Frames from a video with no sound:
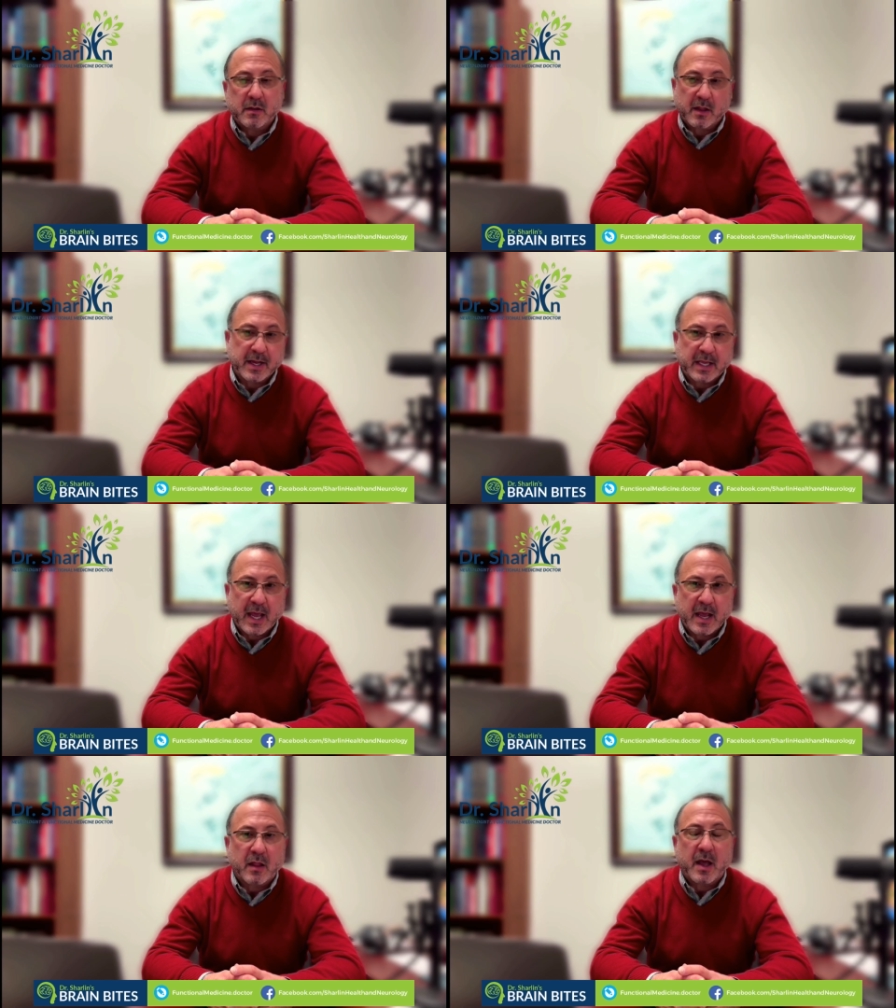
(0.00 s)
like
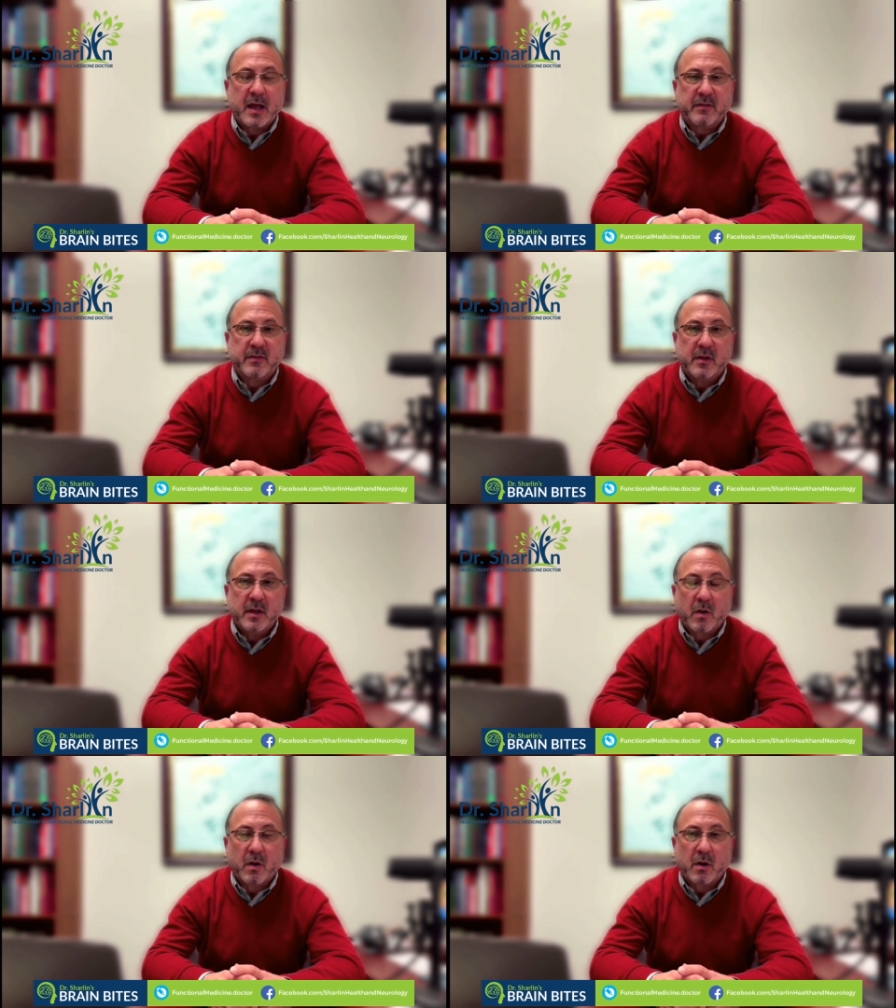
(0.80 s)
ALS,
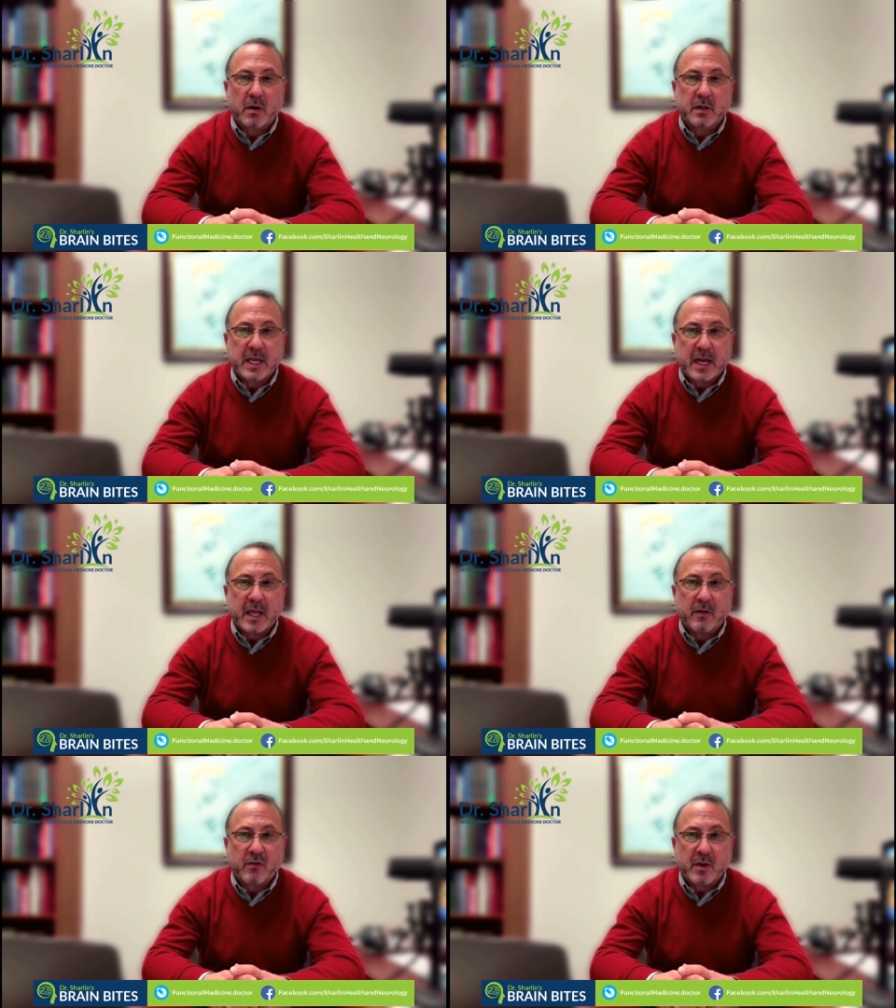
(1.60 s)
are
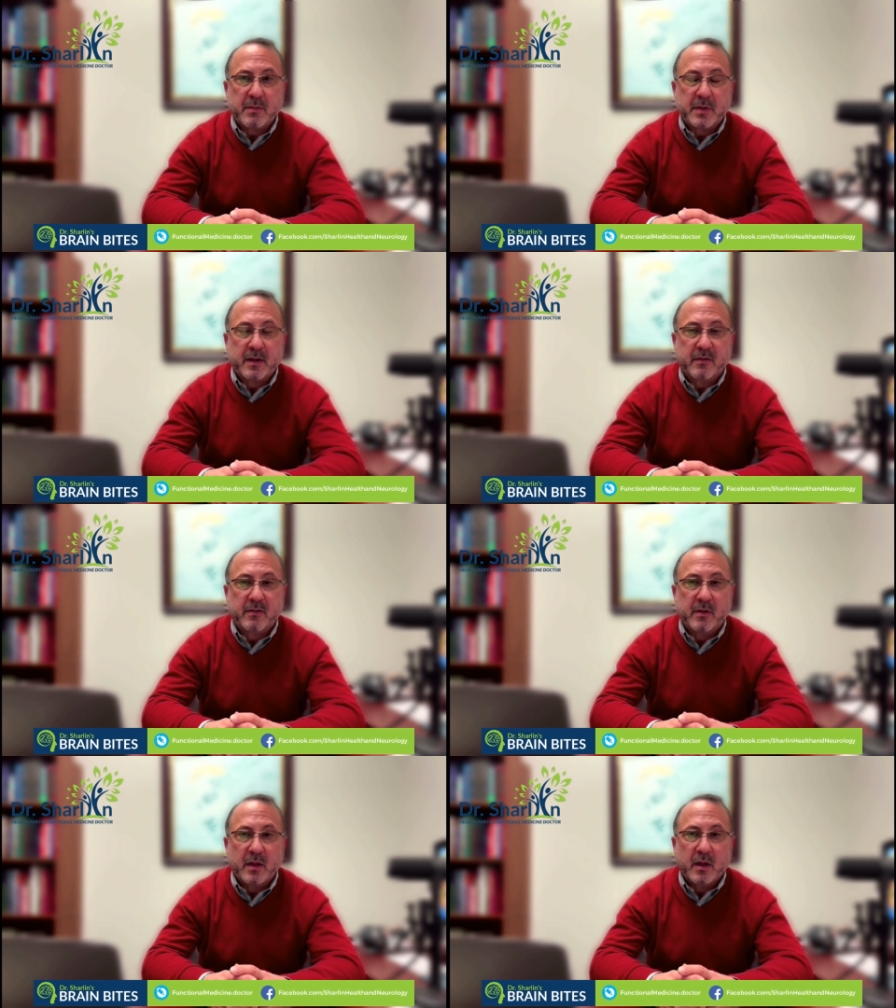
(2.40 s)
getting
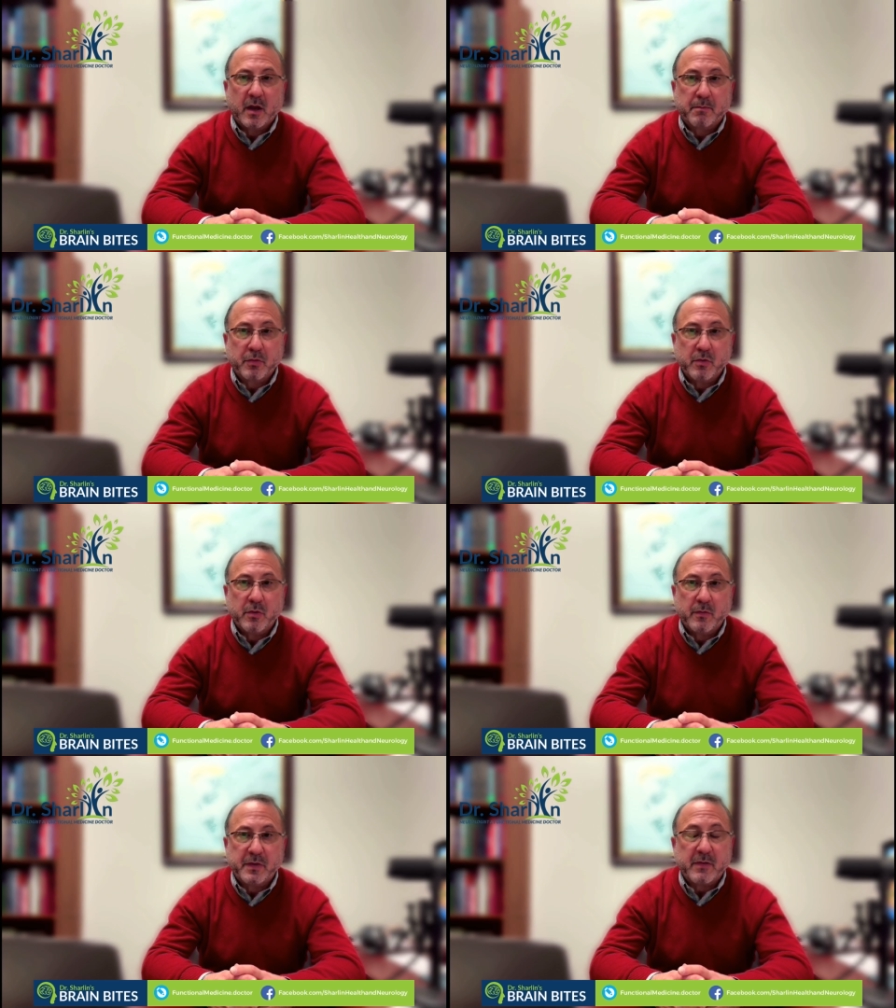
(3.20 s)
treatments
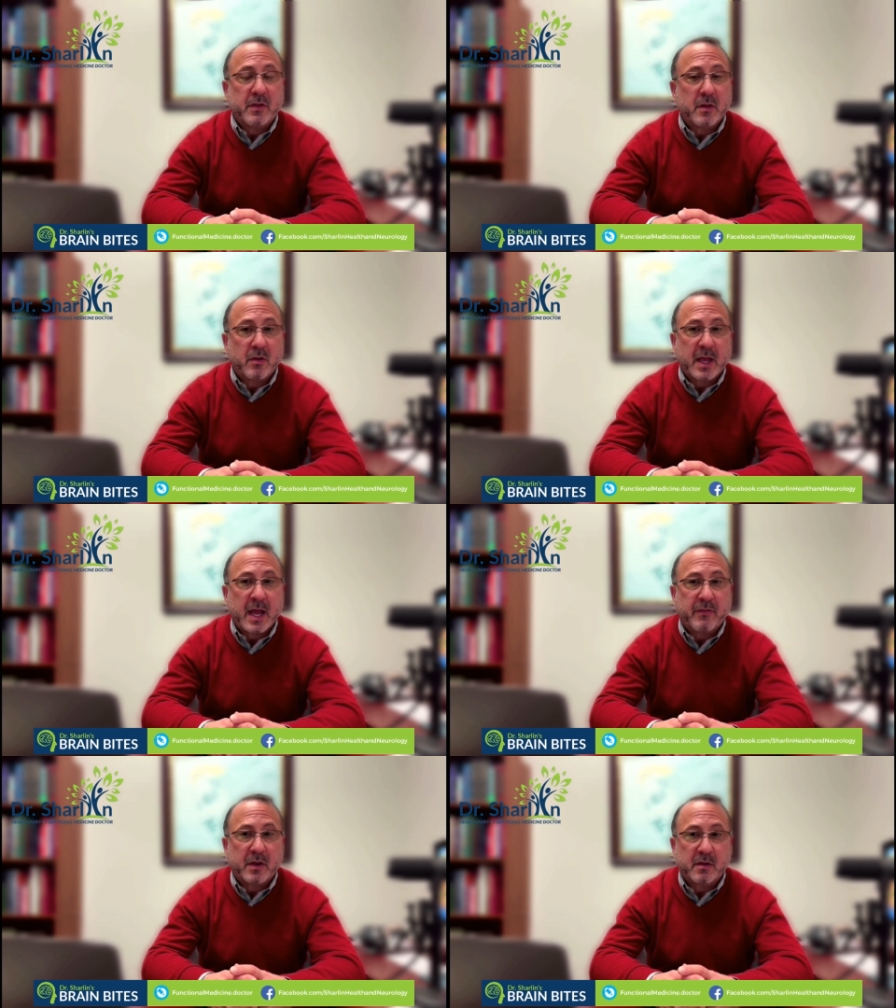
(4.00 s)
approved even though they
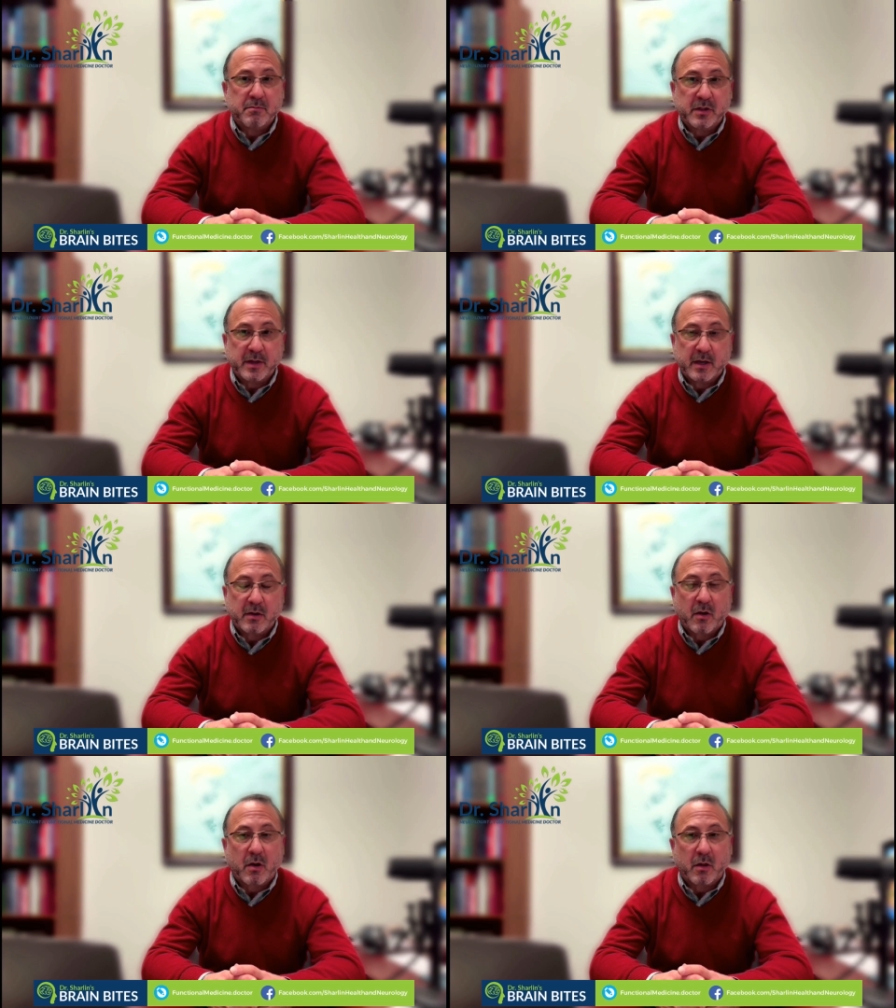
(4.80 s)
haven't
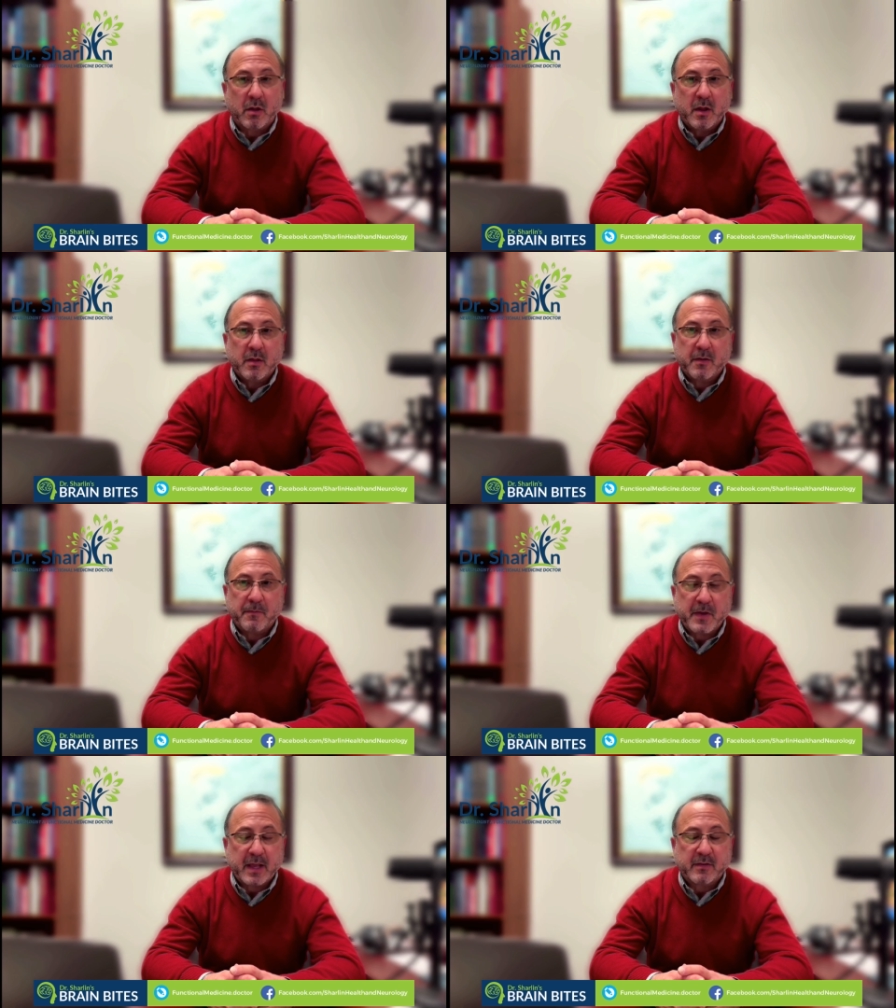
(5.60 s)
completed all the
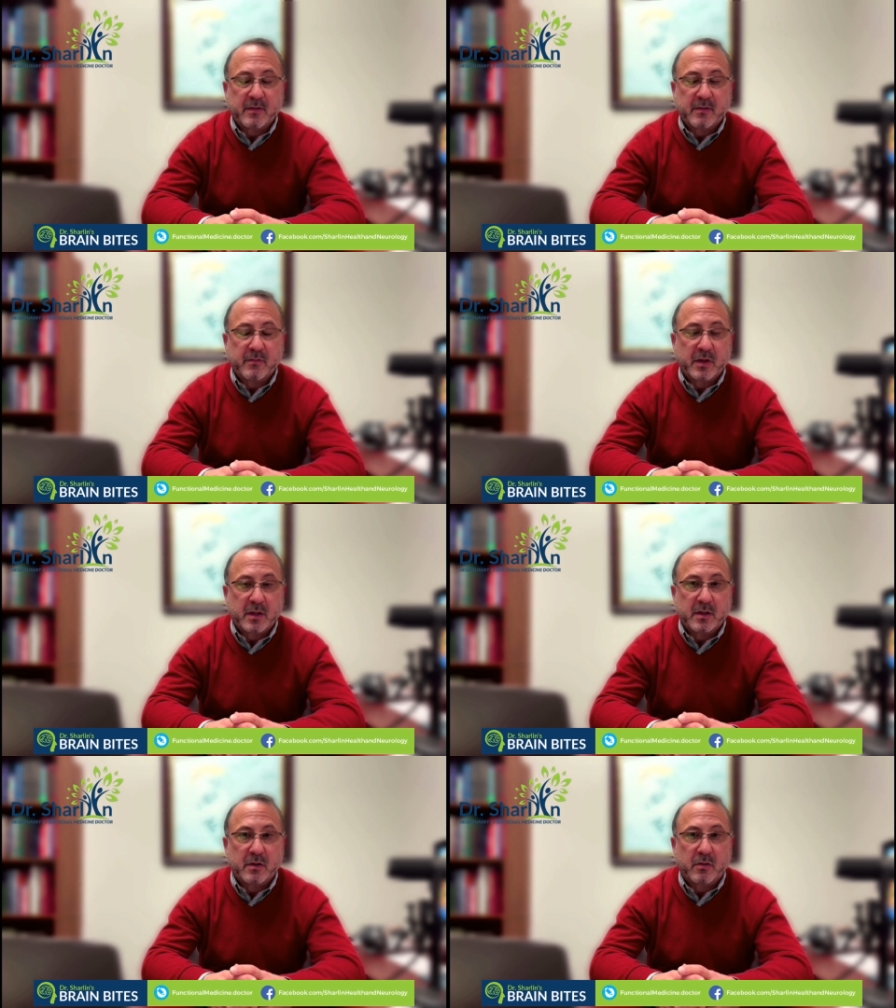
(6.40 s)
phases of the
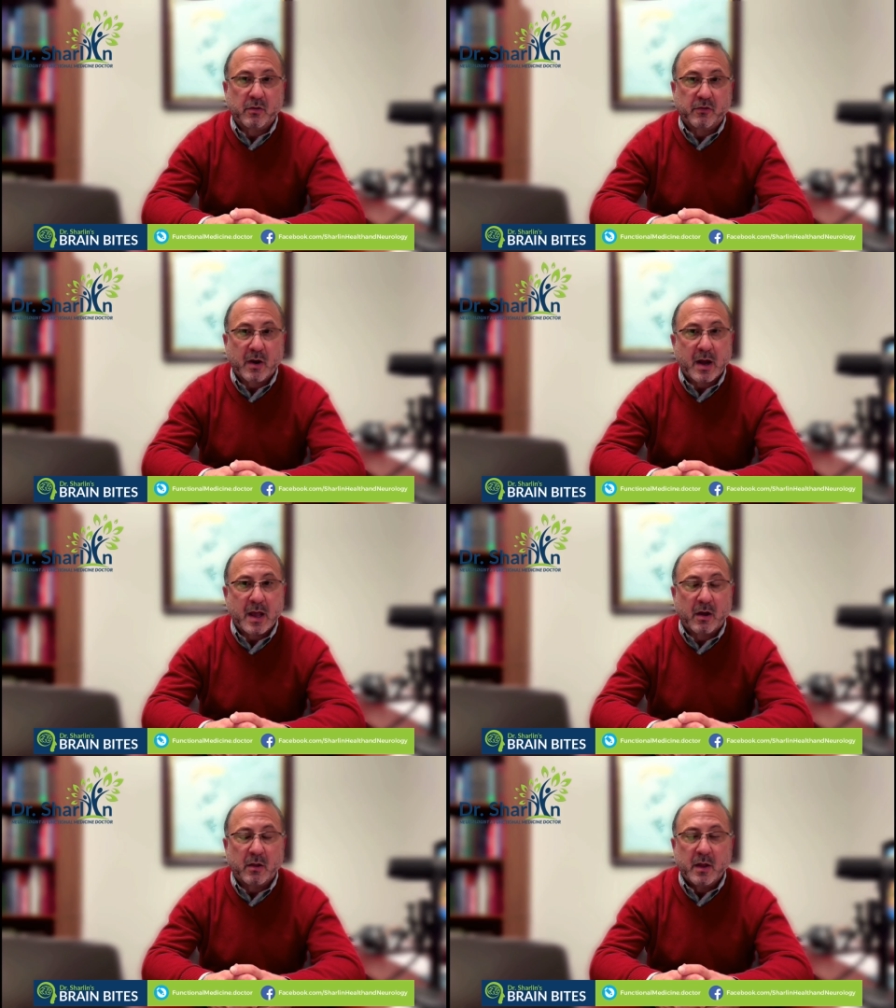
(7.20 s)
clinical
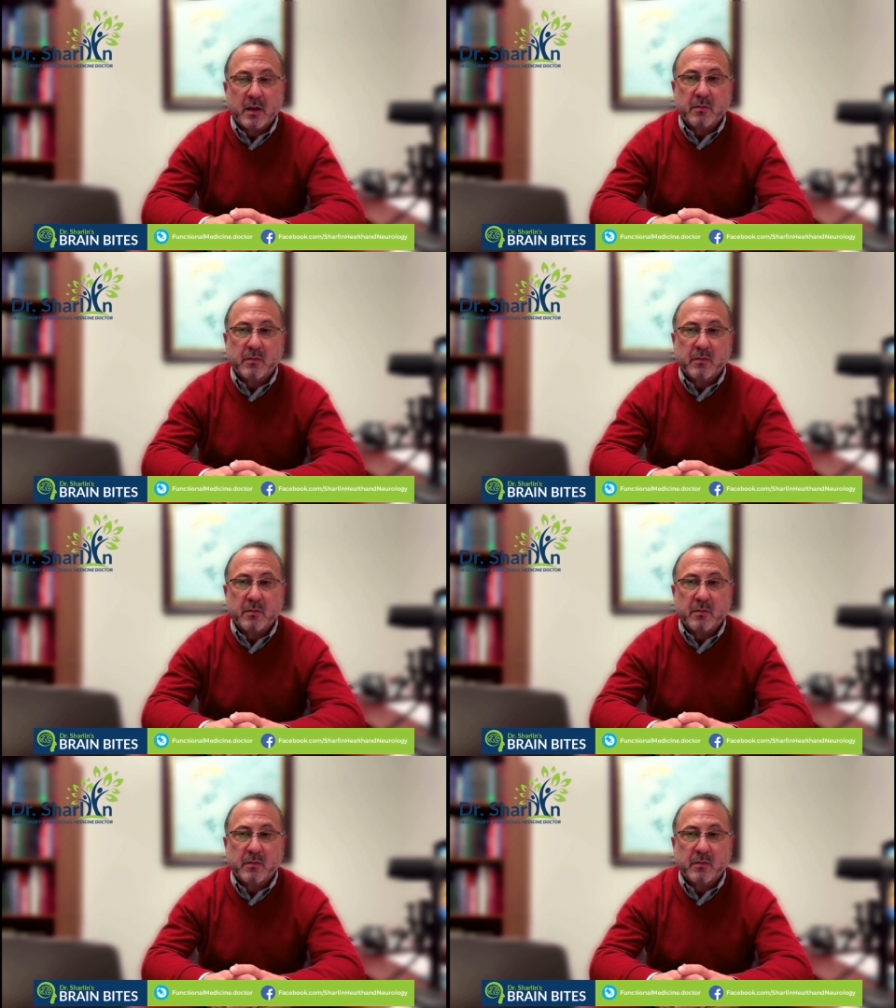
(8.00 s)
trial.